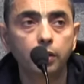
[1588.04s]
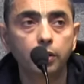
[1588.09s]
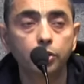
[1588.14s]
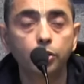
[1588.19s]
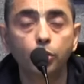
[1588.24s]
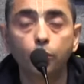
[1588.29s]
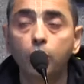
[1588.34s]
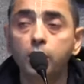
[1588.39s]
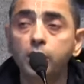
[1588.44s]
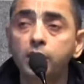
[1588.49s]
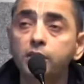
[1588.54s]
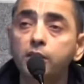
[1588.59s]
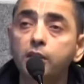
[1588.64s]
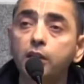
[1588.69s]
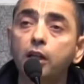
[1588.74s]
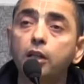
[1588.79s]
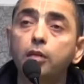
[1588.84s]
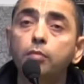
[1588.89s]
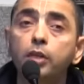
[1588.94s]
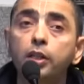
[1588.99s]
So what is
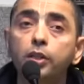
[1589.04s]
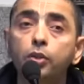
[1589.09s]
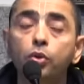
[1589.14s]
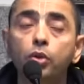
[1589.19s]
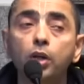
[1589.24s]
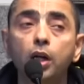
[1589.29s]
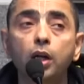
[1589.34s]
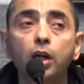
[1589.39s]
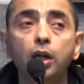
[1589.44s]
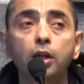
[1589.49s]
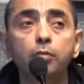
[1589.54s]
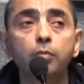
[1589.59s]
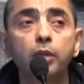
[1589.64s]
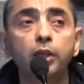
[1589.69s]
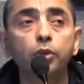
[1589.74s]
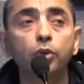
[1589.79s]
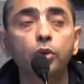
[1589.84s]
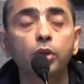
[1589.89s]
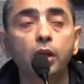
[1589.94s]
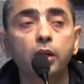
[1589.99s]
Karma Yoga? Karma
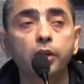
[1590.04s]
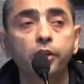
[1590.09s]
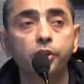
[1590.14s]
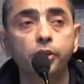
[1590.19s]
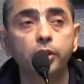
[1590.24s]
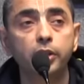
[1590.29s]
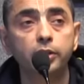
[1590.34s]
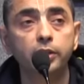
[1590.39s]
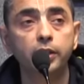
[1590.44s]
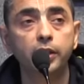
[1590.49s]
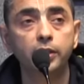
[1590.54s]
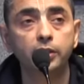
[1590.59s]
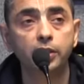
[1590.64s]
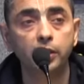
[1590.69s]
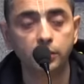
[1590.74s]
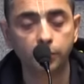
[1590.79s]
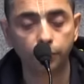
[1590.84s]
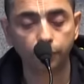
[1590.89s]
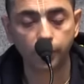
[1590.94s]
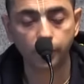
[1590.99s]
Yoga, Krishna says,
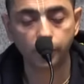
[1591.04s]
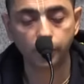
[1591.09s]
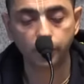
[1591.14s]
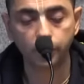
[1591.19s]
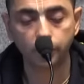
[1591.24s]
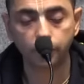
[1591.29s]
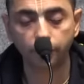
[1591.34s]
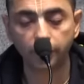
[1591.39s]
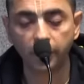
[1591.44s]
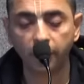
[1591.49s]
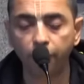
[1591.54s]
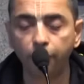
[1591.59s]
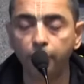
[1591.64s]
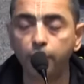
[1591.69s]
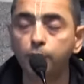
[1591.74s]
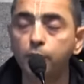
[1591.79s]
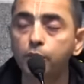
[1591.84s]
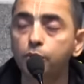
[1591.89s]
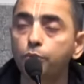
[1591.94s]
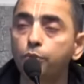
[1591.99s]
there's a verse, very
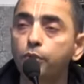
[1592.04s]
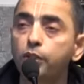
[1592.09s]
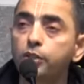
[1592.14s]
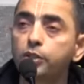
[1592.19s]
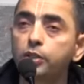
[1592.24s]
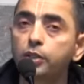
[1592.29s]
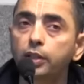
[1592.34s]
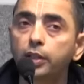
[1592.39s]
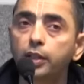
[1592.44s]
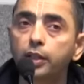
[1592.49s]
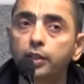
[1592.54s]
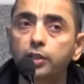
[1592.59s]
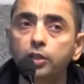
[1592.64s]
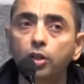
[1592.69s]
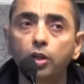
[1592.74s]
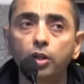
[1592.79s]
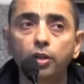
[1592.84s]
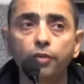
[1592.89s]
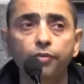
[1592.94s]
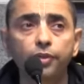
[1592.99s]
famous verse in the Gita,
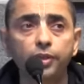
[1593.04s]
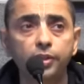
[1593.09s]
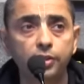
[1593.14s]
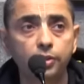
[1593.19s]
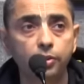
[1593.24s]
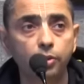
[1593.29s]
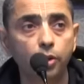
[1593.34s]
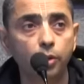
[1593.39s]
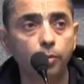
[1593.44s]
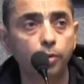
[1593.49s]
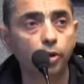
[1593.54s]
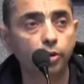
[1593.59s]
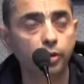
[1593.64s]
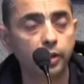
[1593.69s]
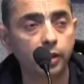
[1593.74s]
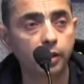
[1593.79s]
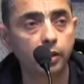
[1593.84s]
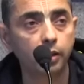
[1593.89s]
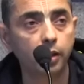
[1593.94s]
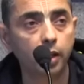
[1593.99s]
all of us know about
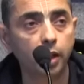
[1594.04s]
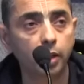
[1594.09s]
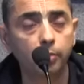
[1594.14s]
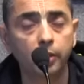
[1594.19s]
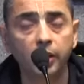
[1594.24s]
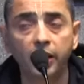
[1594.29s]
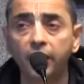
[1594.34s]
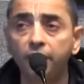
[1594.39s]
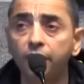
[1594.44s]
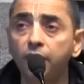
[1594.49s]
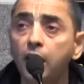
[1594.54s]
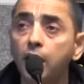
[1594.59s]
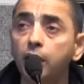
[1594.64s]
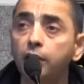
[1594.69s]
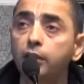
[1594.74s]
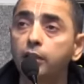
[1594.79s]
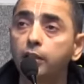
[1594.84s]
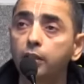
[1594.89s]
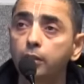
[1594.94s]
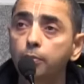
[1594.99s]
it. Karmana
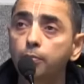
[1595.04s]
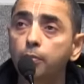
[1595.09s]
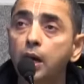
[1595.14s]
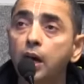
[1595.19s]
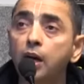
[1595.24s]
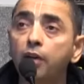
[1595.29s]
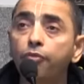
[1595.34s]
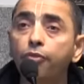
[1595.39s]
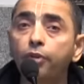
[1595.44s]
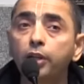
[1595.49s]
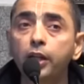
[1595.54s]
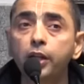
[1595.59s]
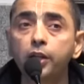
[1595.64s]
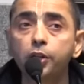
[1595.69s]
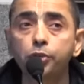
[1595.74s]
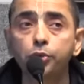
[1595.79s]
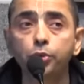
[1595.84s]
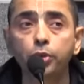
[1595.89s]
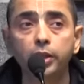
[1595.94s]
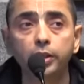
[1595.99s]
evadikara ma
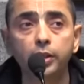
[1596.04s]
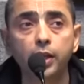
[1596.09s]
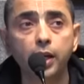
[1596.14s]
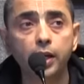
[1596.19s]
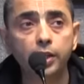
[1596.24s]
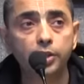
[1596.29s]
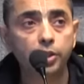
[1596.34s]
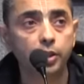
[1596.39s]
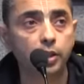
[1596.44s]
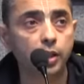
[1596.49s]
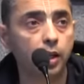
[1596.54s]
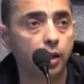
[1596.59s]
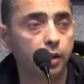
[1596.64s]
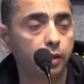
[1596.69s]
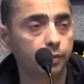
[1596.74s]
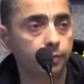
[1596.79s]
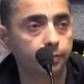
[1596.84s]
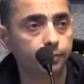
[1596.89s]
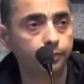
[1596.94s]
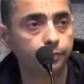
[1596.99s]
phaleshu kadachana.
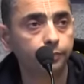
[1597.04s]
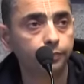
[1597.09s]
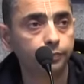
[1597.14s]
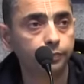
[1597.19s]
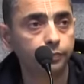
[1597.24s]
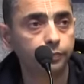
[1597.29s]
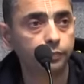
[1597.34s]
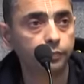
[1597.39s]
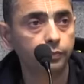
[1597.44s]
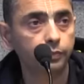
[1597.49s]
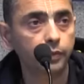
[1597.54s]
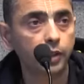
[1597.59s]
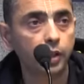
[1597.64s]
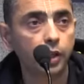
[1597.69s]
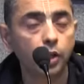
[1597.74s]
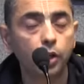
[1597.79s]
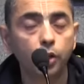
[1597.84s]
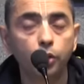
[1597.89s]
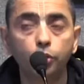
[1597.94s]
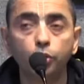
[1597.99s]

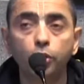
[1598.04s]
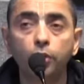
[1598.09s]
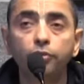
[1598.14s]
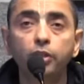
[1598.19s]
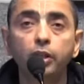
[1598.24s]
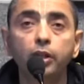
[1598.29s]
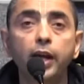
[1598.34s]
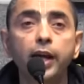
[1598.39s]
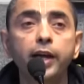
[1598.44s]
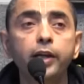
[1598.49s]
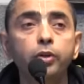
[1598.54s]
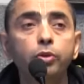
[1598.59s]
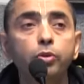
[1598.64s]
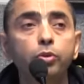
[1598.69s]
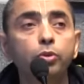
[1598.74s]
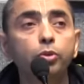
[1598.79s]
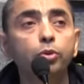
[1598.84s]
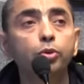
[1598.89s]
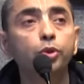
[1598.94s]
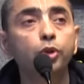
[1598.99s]
You have the right to
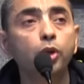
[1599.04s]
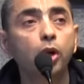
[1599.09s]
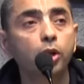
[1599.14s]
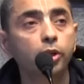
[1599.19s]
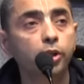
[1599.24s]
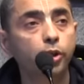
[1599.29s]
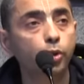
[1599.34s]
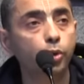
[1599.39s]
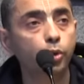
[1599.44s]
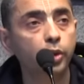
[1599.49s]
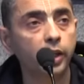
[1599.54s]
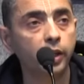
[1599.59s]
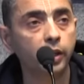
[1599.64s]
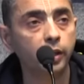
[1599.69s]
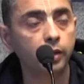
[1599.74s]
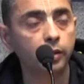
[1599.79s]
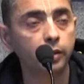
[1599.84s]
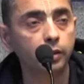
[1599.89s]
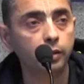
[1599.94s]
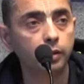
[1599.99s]
do your
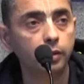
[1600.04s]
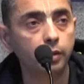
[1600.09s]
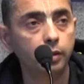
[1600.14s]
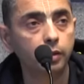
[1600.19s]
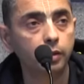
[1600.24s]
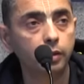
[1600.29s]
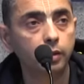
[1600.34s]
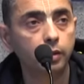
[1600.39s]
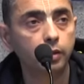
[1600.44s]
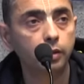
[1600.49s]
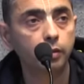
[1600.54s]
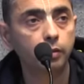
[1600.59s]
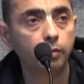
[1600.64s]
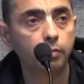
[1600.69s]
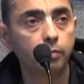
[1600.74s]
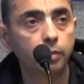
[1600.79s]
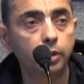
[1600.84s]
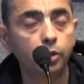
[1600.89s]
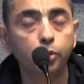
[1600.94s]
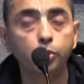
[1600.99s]
duty,
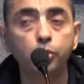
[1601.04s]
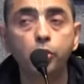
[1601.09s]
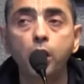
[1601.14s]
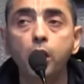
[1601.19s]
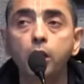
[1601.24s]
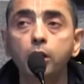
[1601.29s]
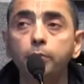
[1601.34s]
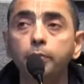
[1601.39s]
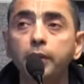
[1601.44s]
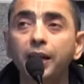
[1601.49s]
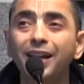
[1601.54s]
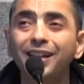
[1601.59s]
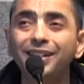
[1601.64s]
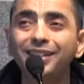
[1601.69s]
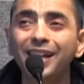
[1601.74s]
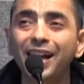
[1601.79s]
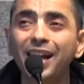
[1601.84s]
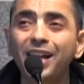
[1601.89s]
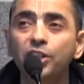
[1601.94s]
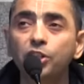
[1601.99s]
but do not be
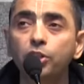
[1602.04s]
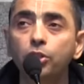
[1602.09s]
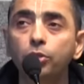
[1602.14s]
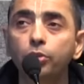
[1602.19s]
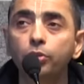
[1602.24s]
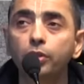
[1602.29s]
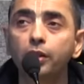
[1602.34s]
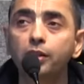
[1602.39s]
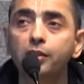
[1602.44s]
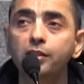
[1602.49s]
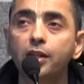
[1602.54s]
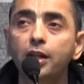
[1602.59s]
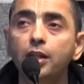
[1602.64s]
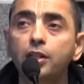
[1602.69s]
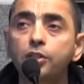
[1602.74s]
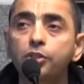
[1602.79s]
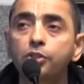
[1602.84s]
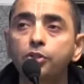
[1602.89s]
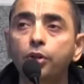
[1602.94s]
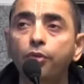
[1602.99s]
attached to the
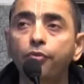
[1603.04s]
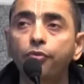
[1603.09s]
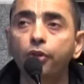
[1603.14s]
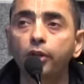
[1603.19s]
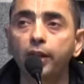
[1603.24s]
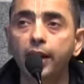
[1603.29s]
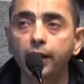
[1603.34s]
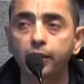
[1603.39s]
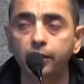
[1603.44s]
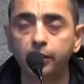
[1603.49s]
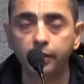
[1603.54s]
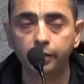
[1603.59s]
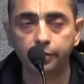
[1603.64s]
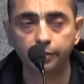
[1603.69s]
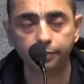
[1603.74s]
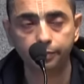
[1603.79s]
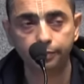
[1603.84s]
results of your acting.